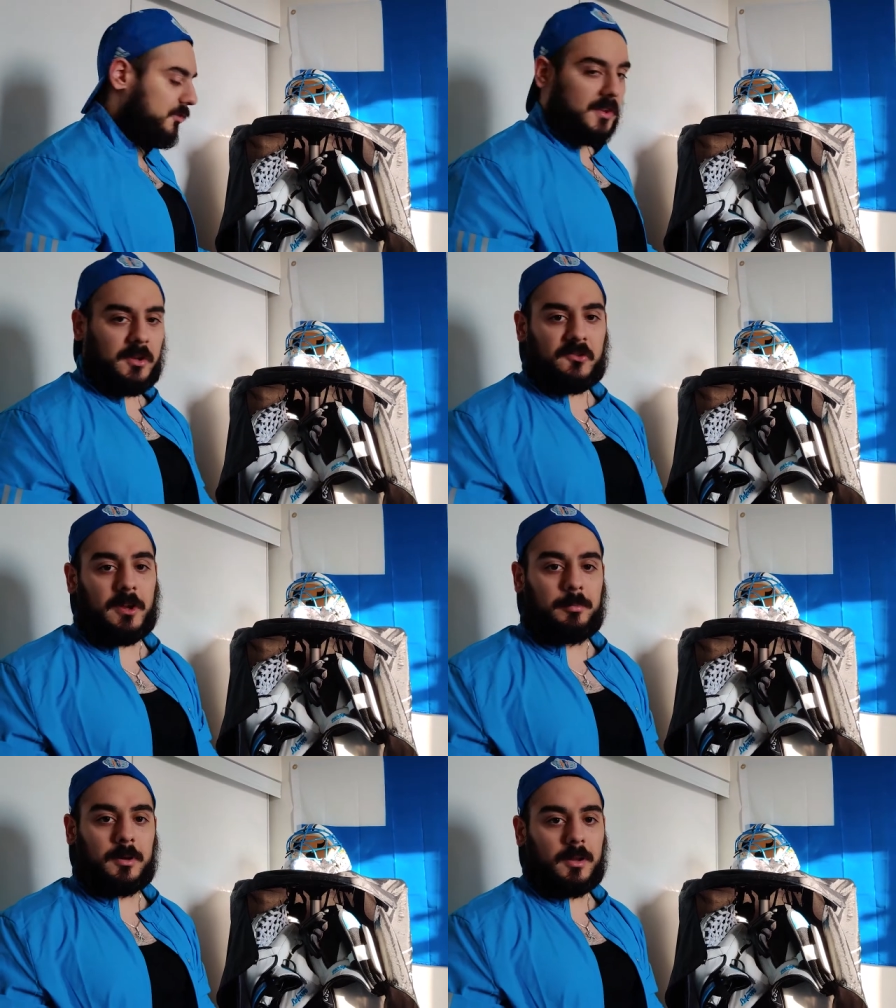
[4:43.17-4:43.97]
skates I
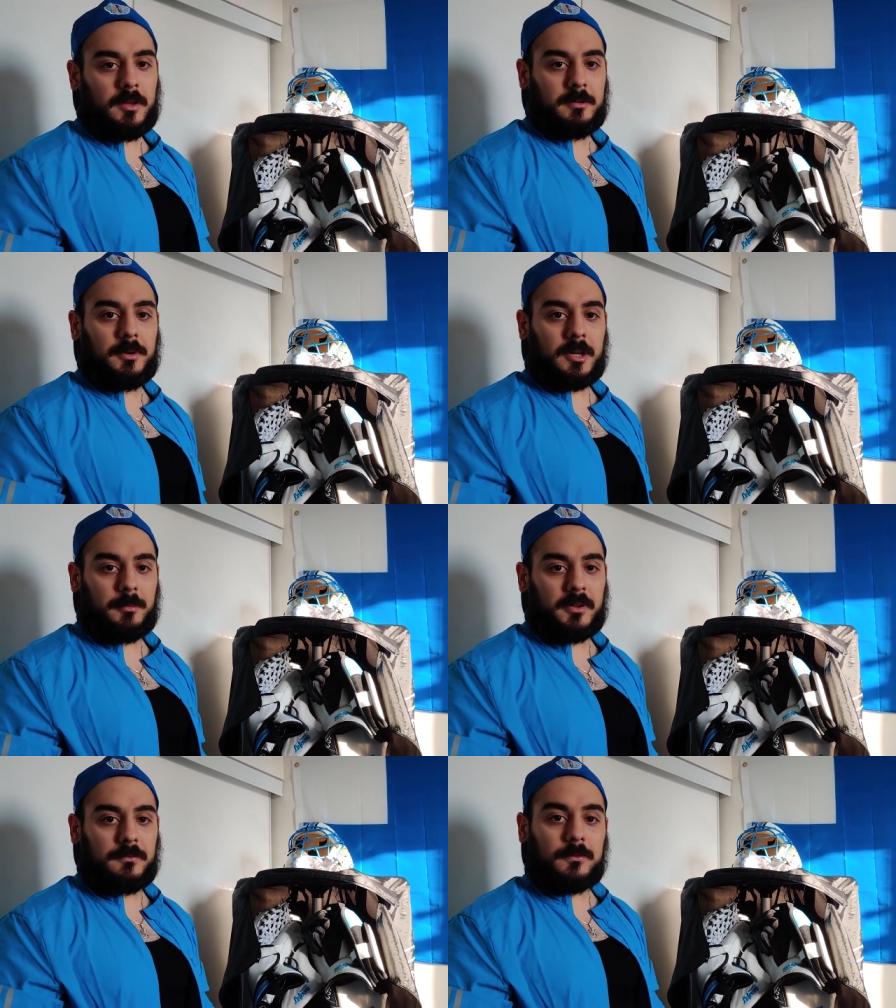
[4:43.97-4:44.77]
put along the bottom
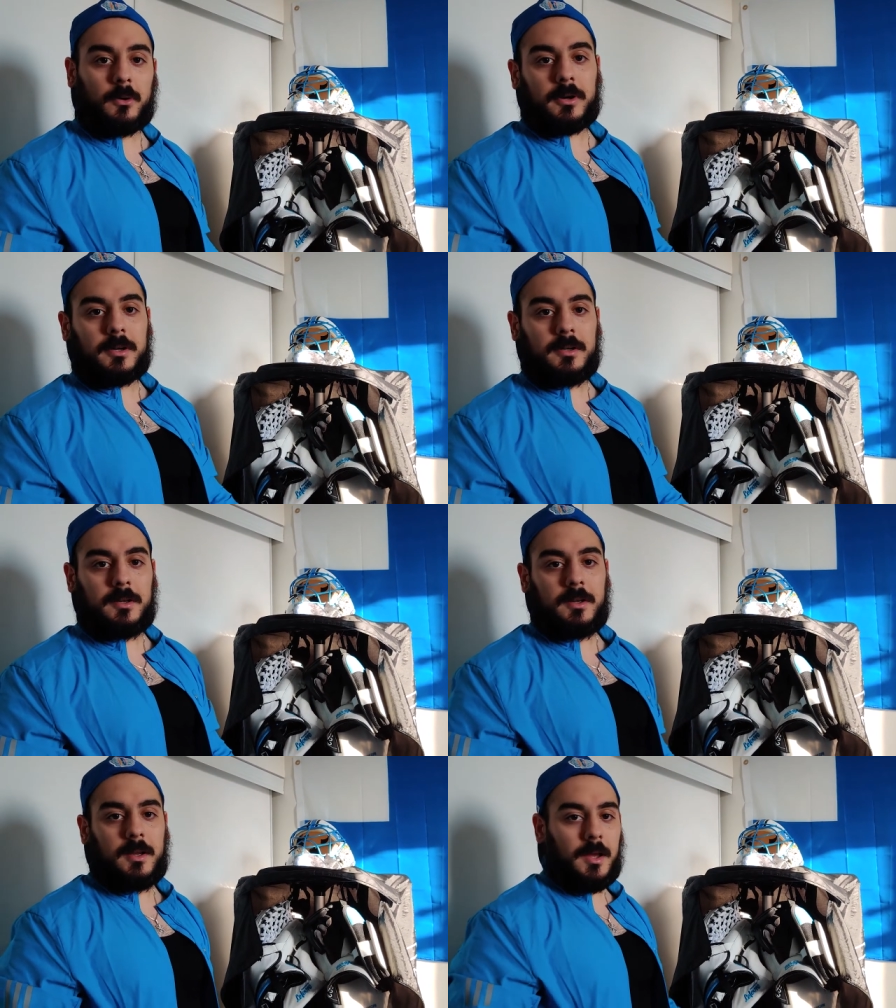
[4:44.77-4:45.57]
on the floor,
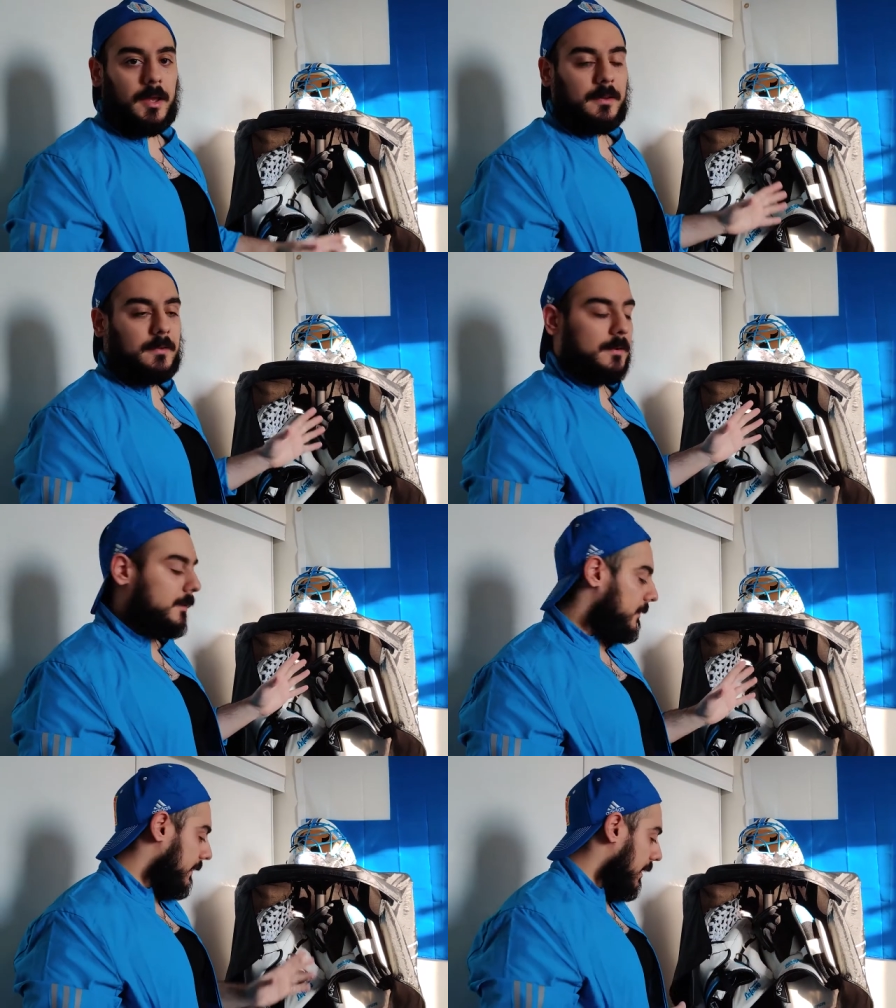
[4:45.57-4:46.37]
and
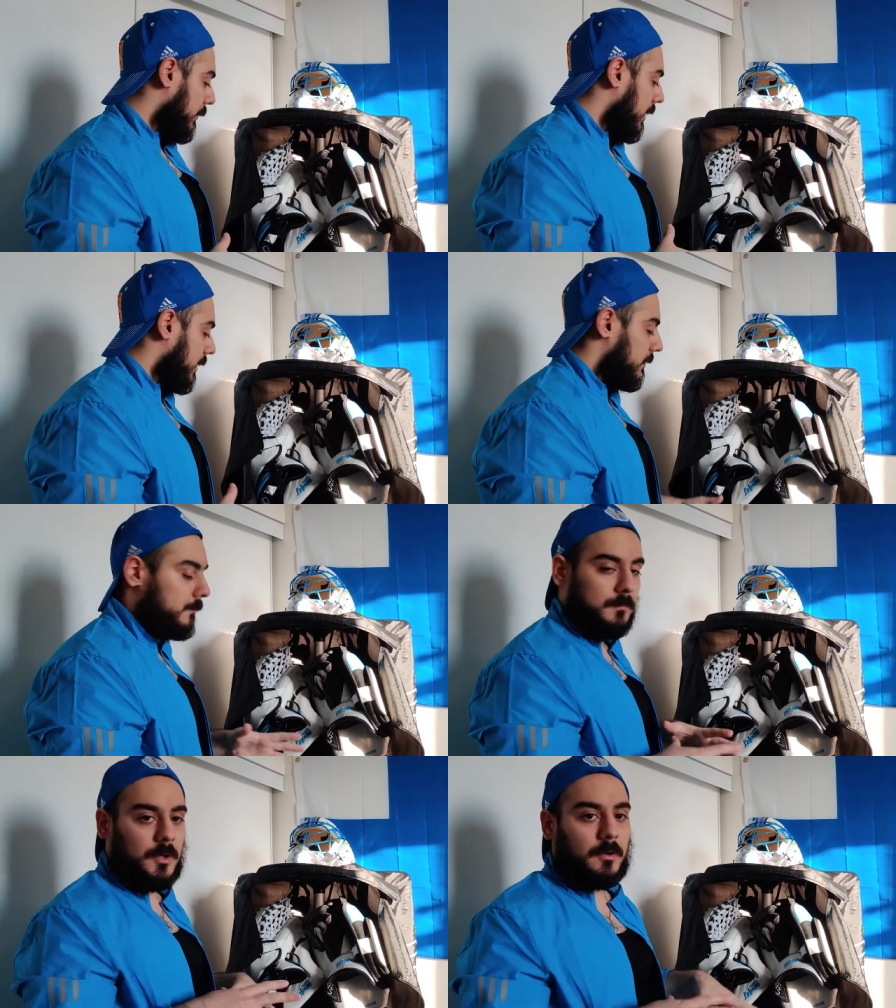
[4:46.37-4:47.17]
that way,
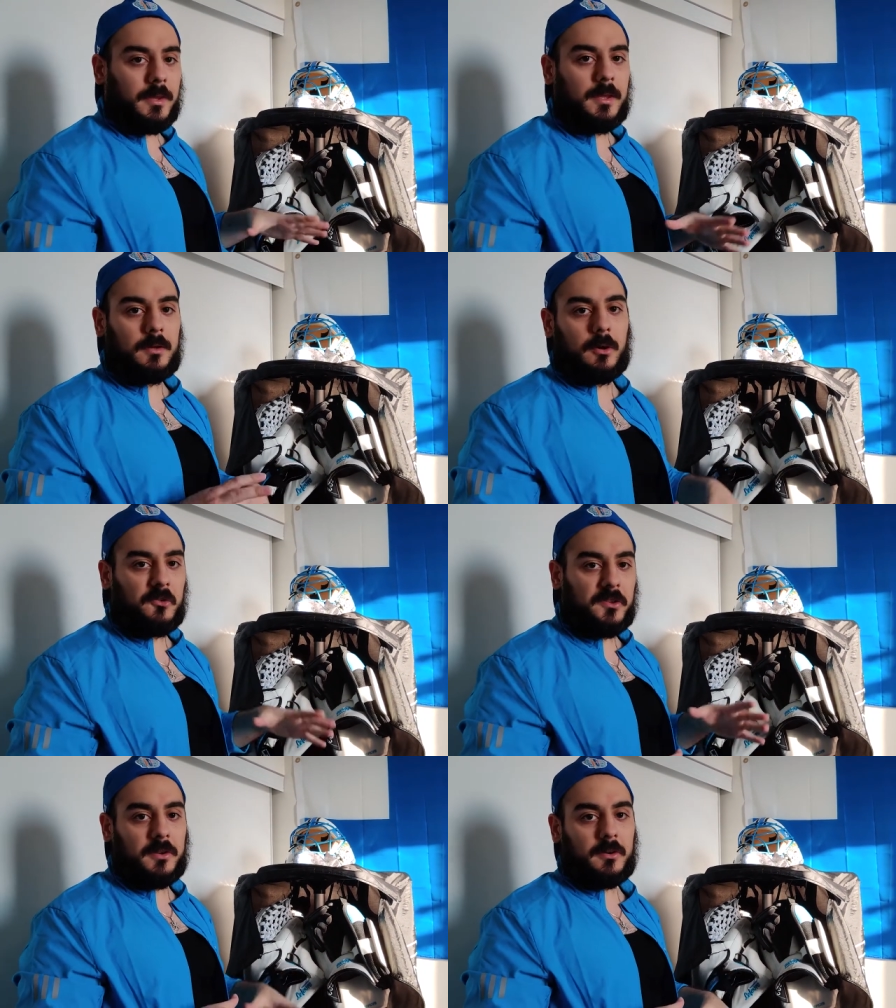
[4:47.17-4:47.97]
you know, the heat
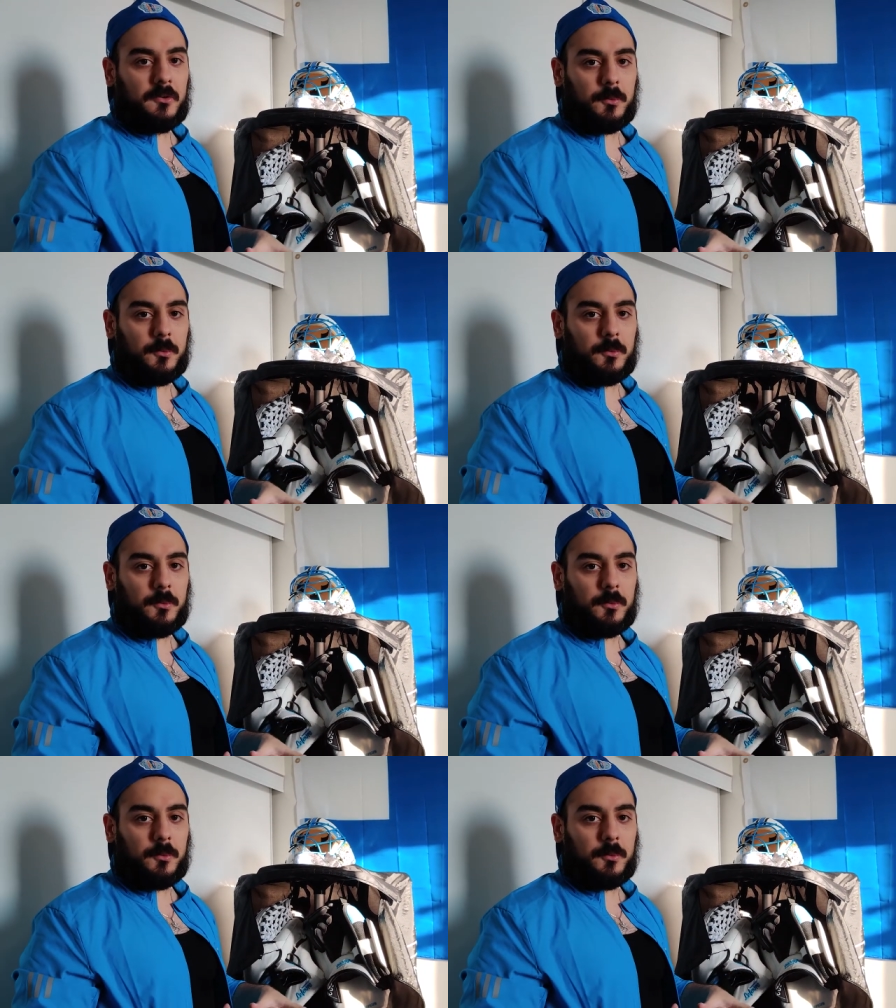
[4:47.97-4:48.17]
goes in there as